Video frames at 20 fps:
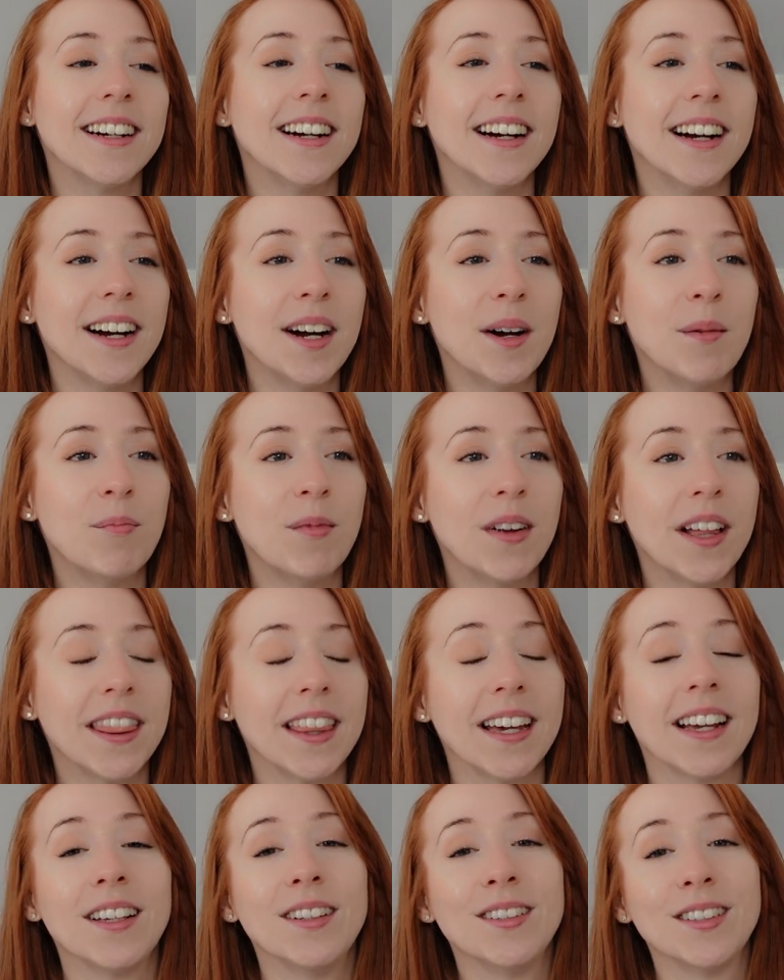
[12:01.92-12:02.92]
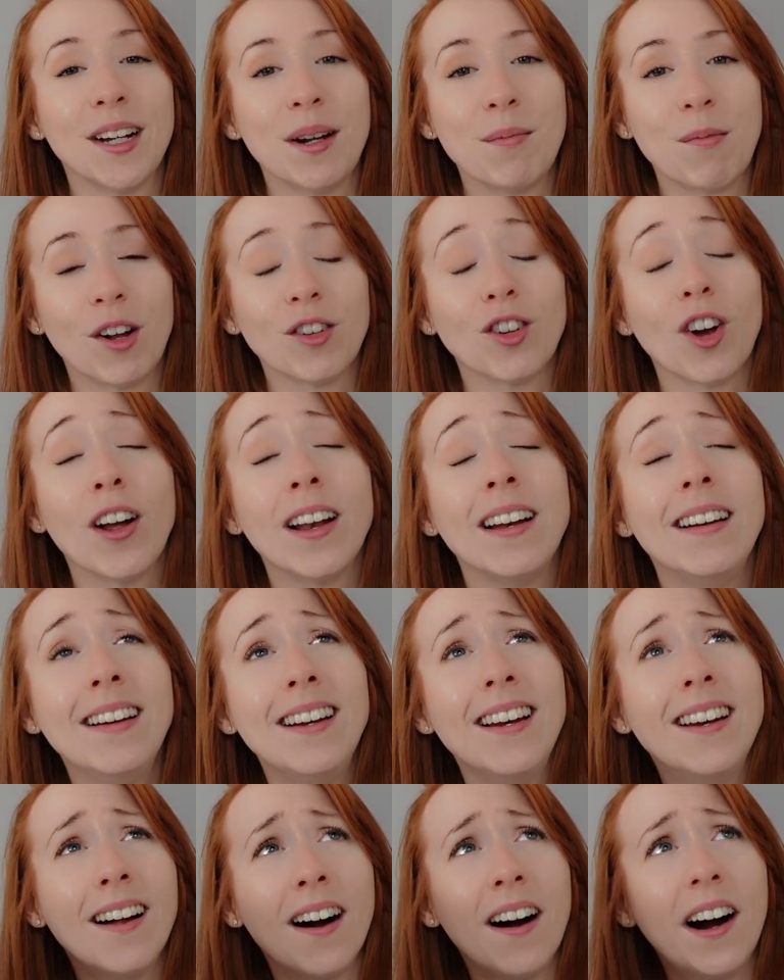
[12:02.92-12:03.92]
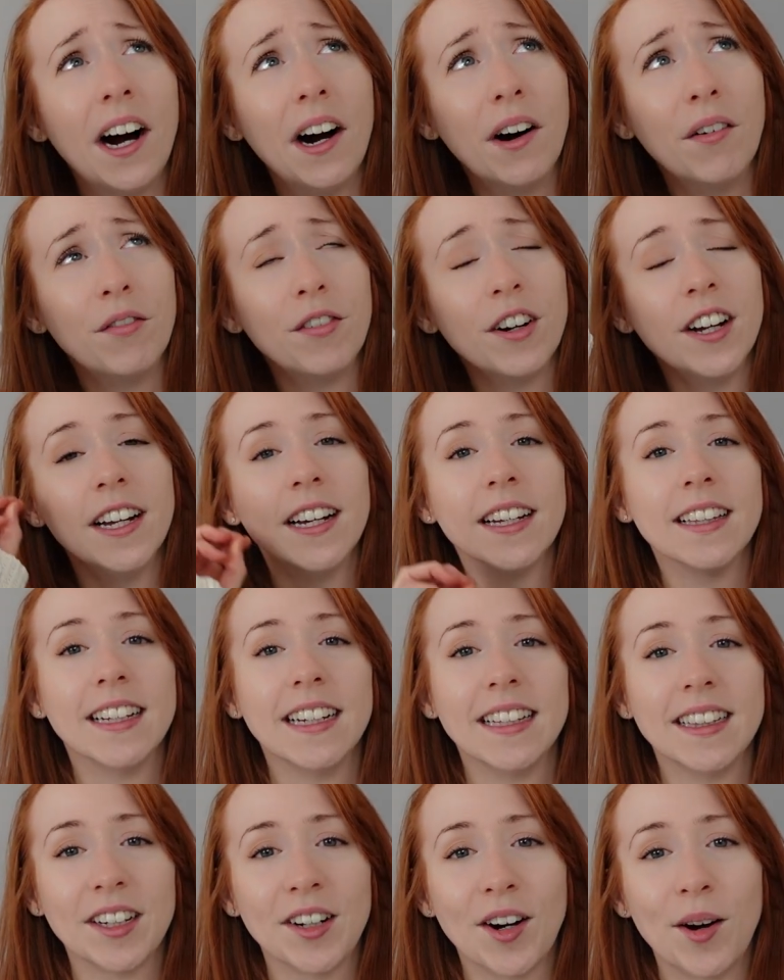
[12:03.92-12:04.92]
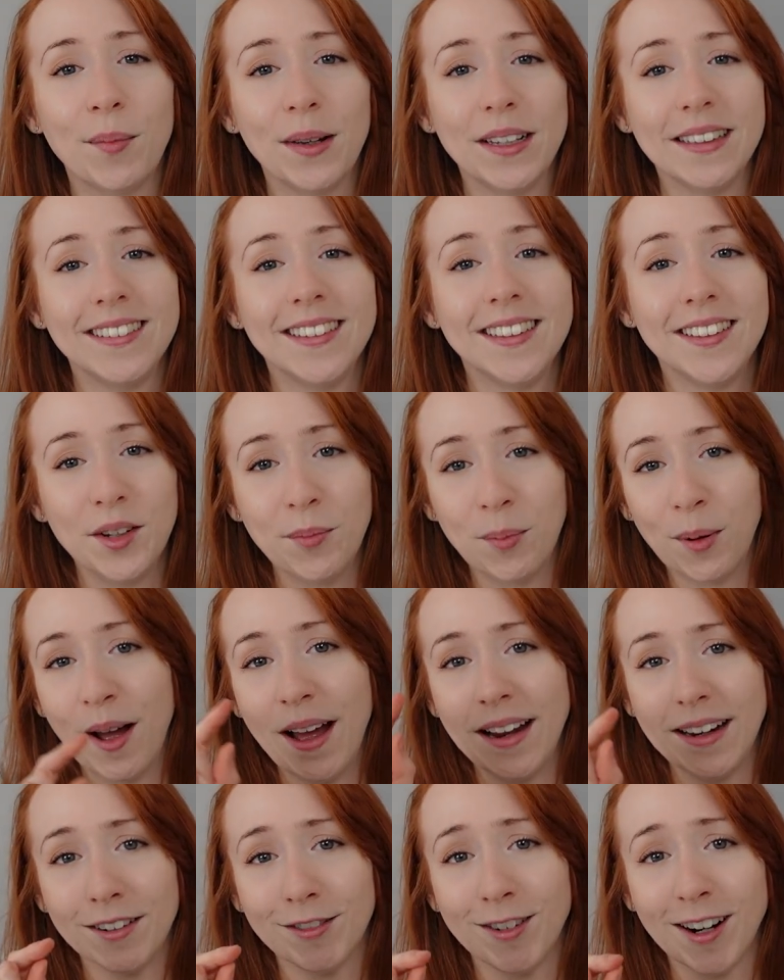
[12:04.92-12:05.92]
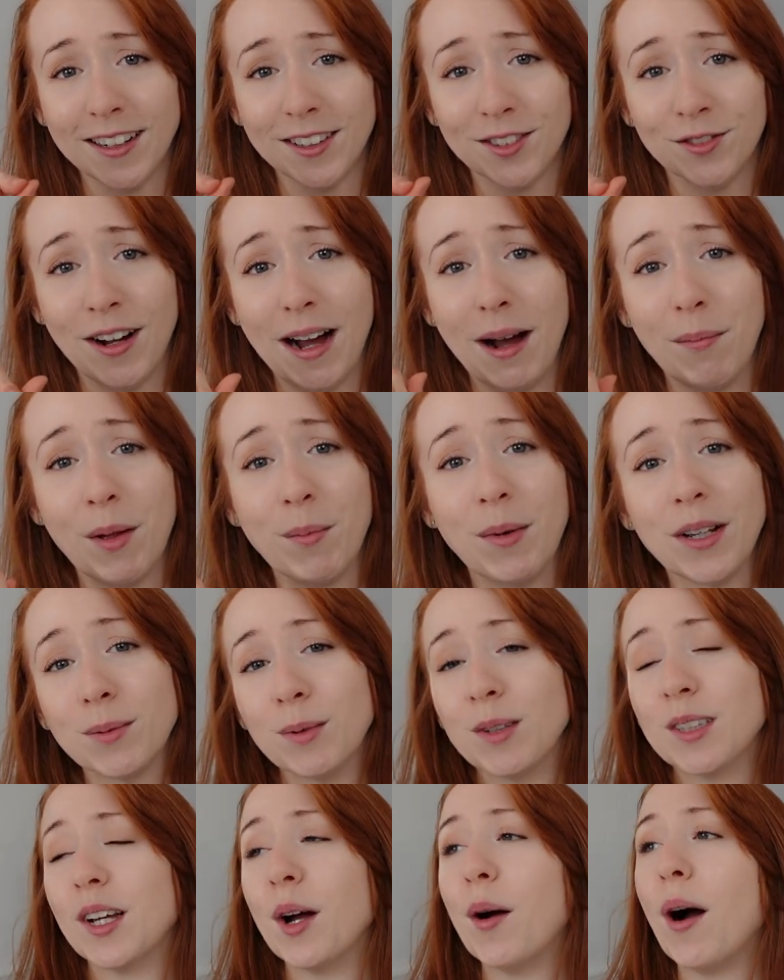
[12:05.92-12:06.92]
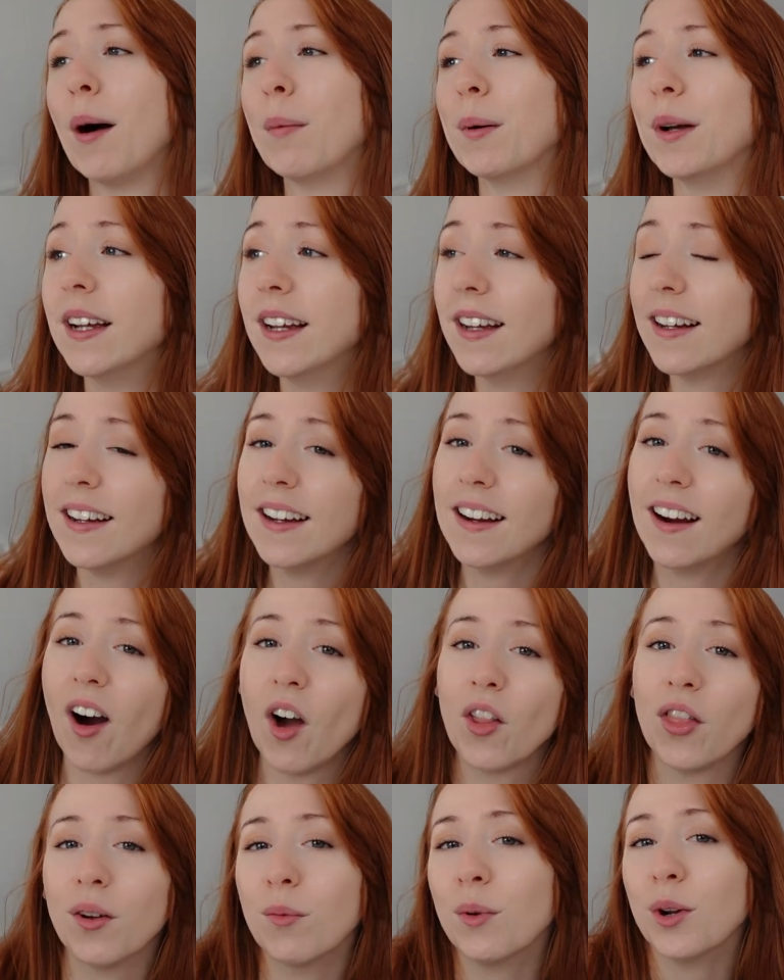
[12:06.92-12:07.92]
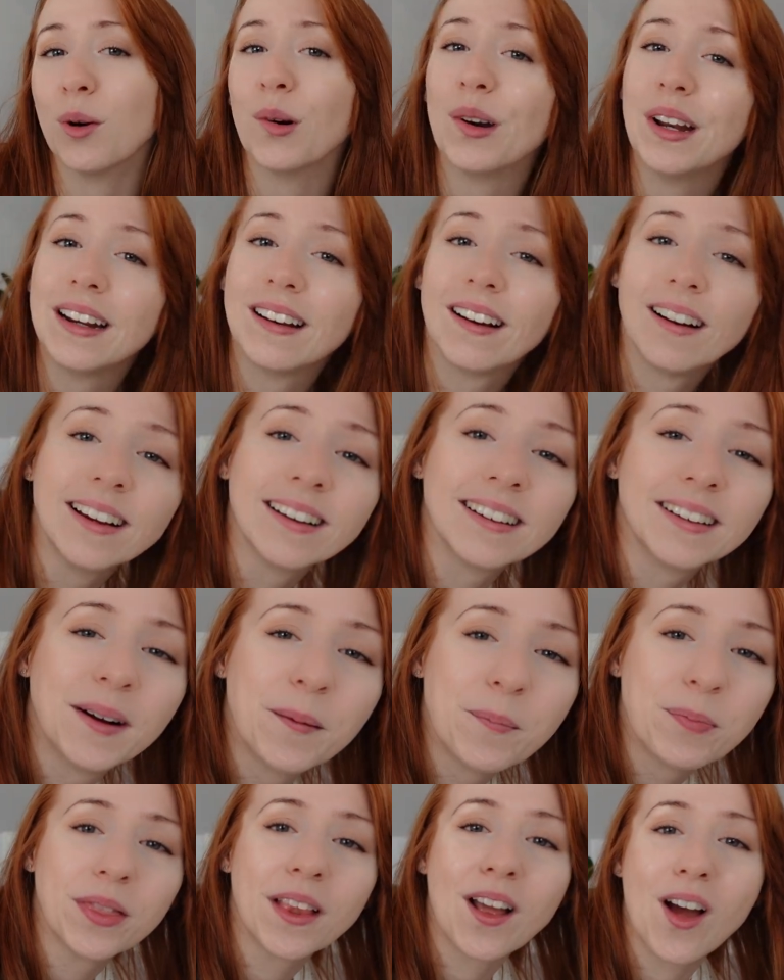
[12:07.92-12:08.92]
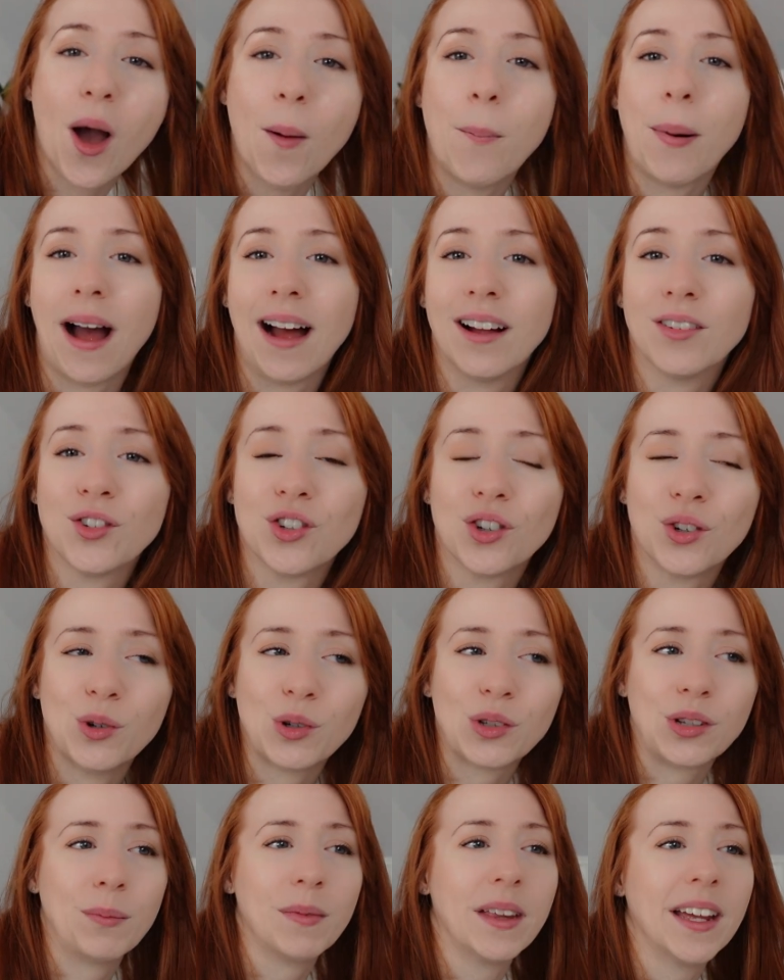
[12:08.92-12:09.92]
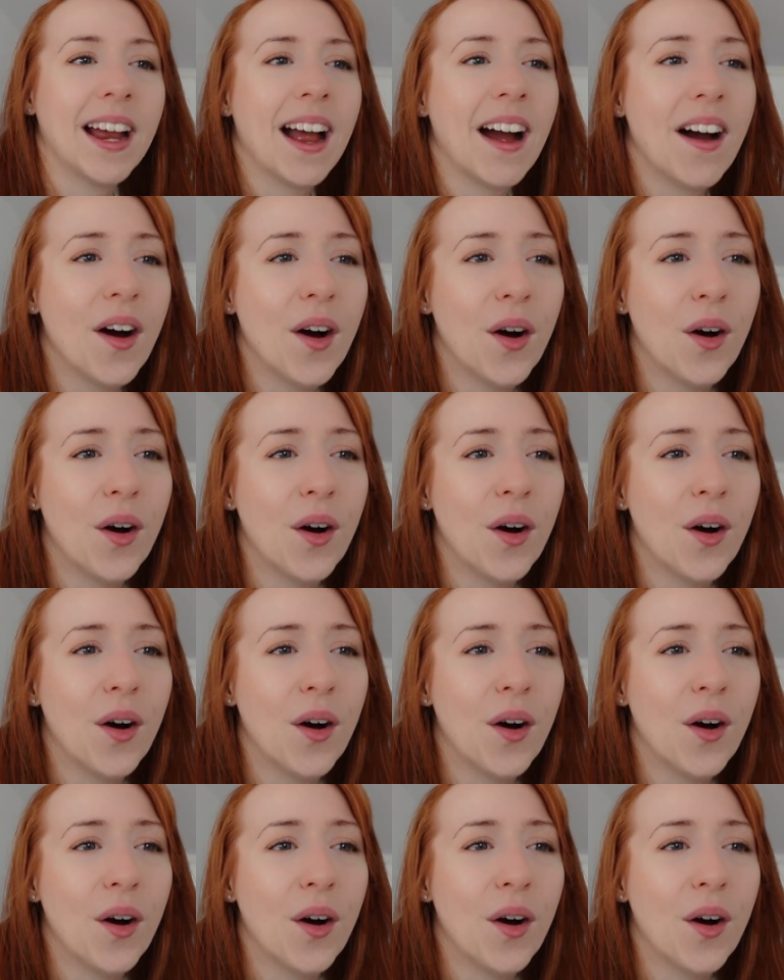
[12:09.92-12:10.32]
Um, thank you so much. I love that in the comments you put end of credits fam. That makes me so happy. I think we all need like a badge or something.